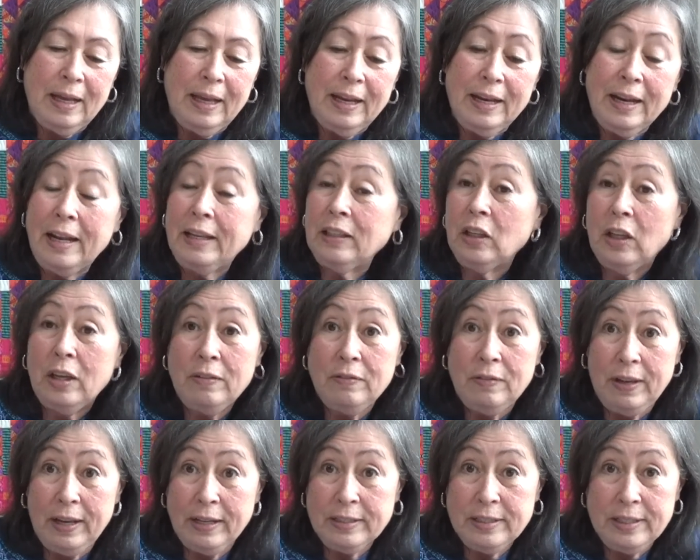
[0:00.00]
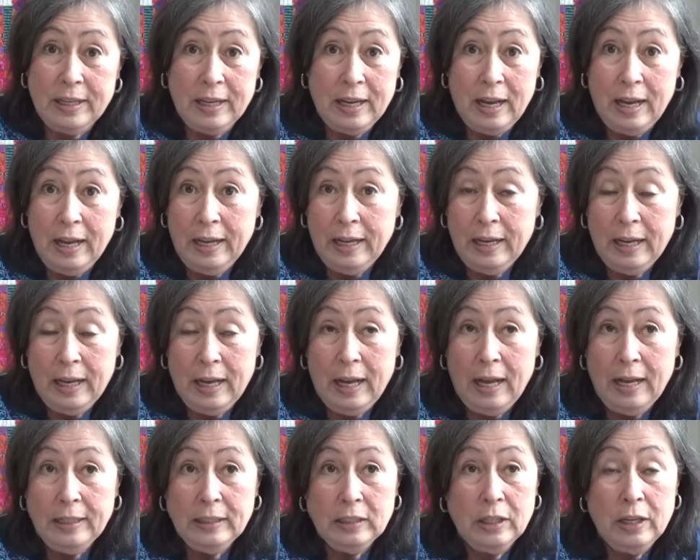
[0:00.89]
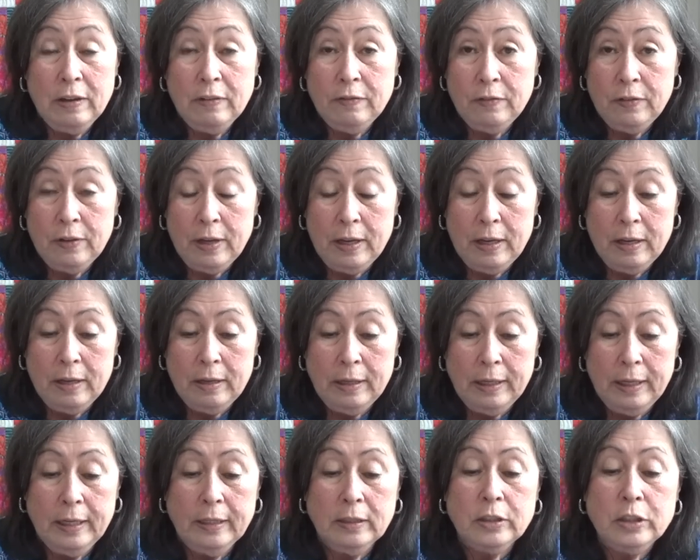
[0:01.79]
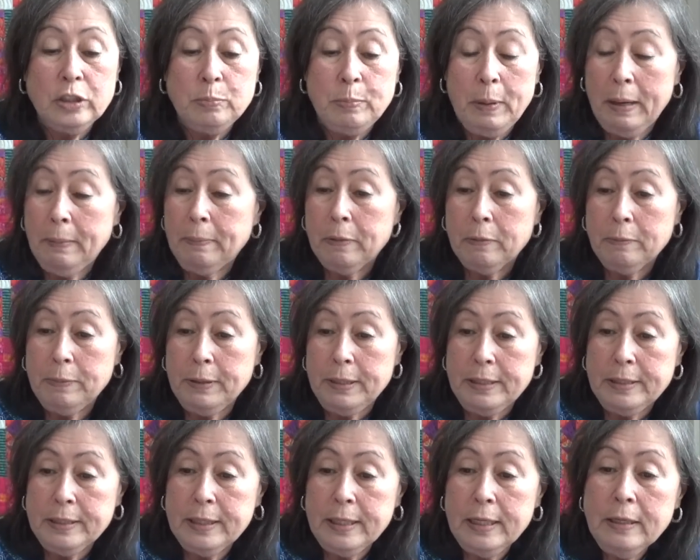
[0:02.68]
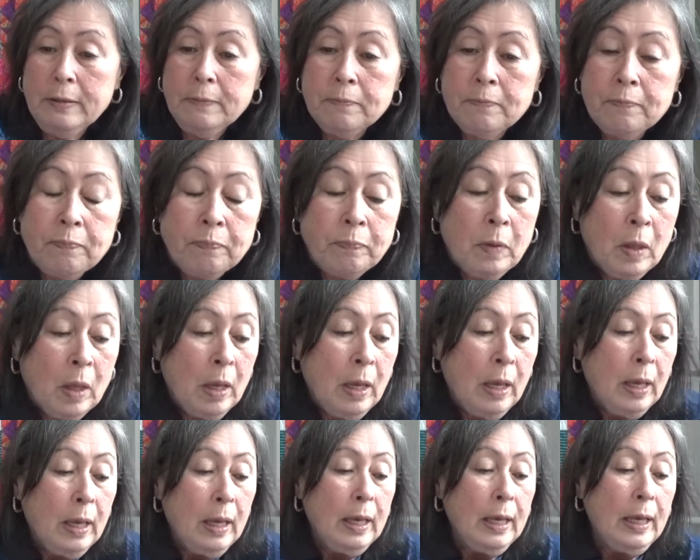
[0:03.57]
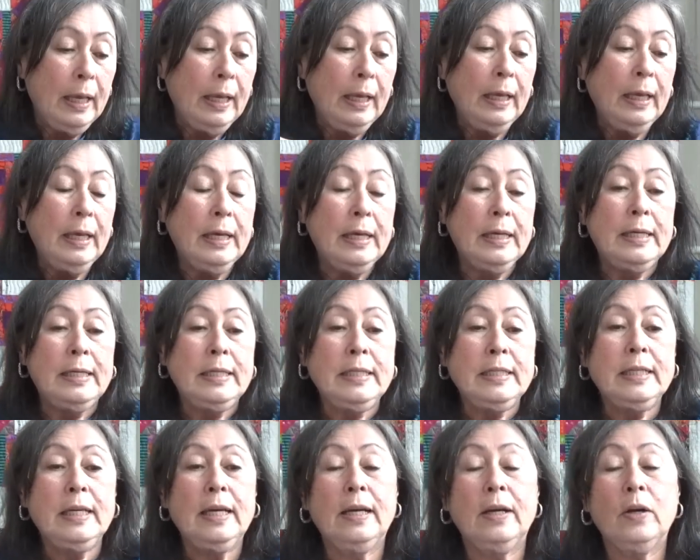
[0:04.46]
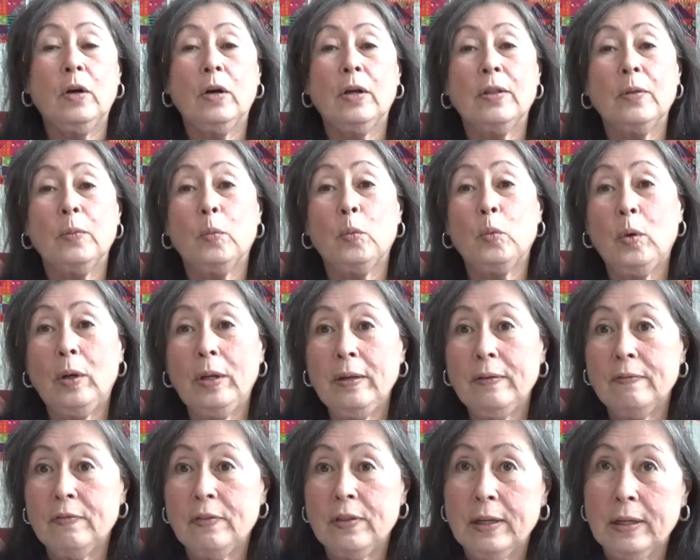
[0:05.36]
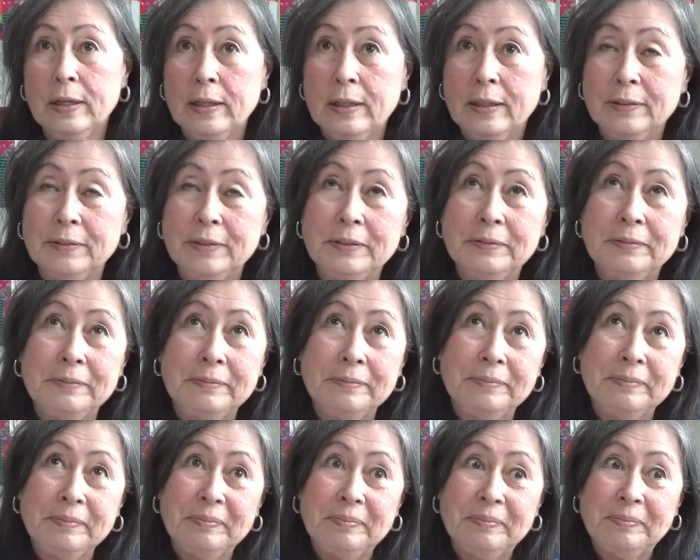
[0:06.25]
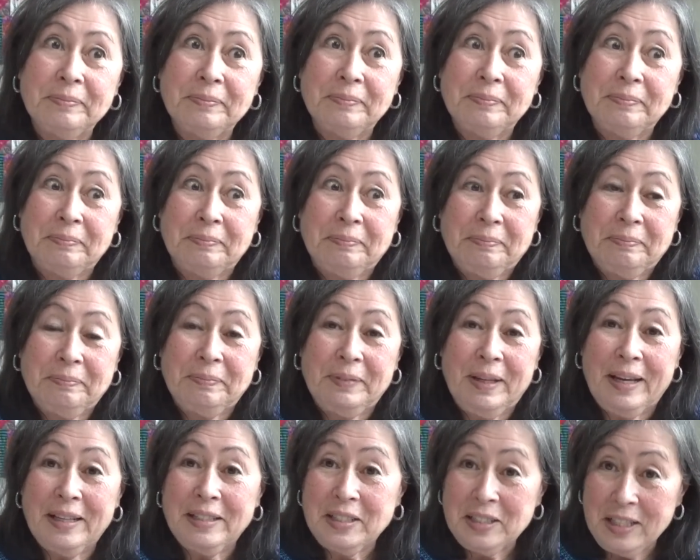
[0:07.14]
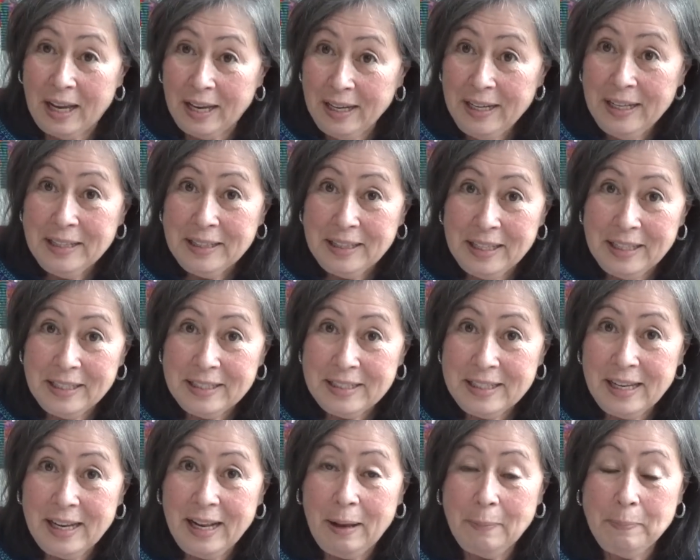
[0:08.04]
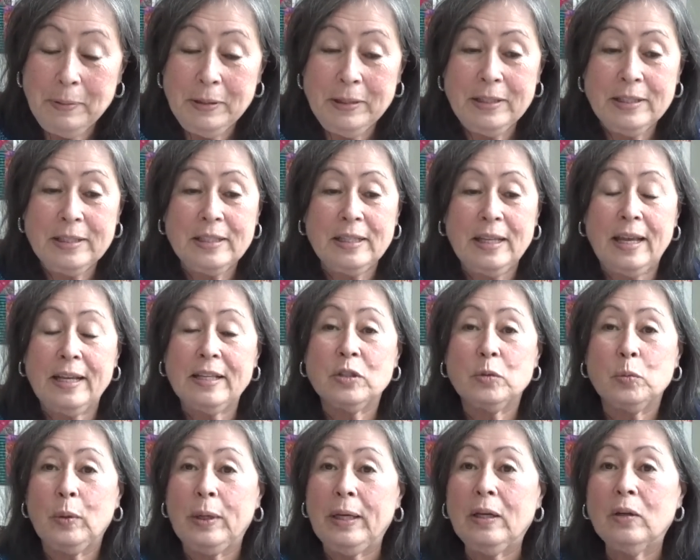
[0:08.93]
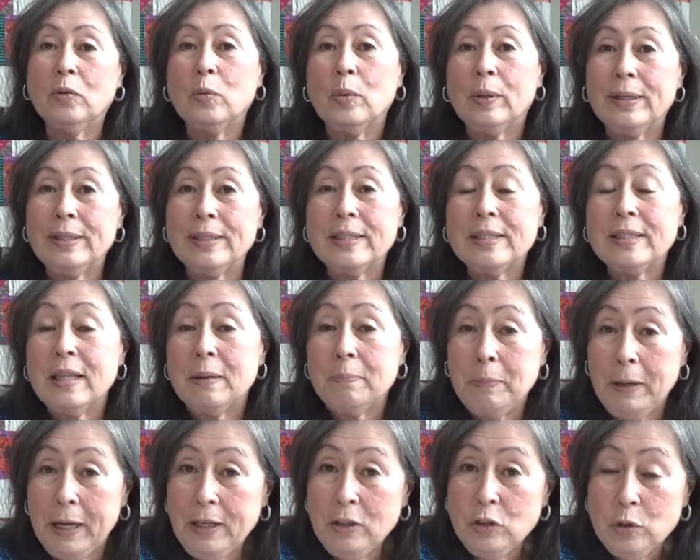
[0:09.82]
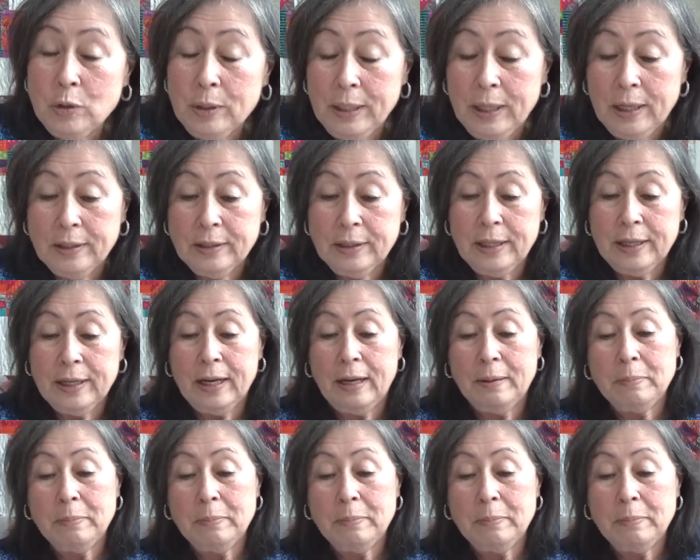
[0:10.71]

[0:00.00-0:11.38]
I love hexie. I love English paper piecing. And one of the exciting things that happened this last week was the Patreon that I